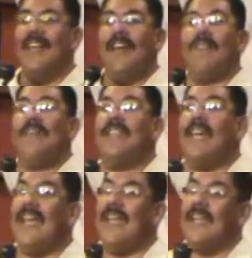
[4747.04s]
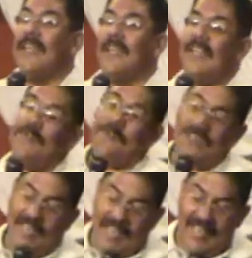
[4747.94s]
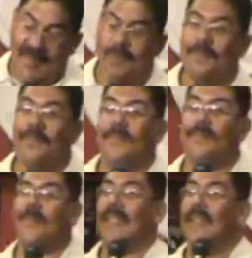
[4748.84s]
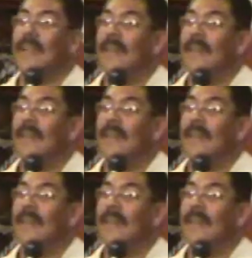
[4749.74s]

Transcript: every day, if you let Him. Yes.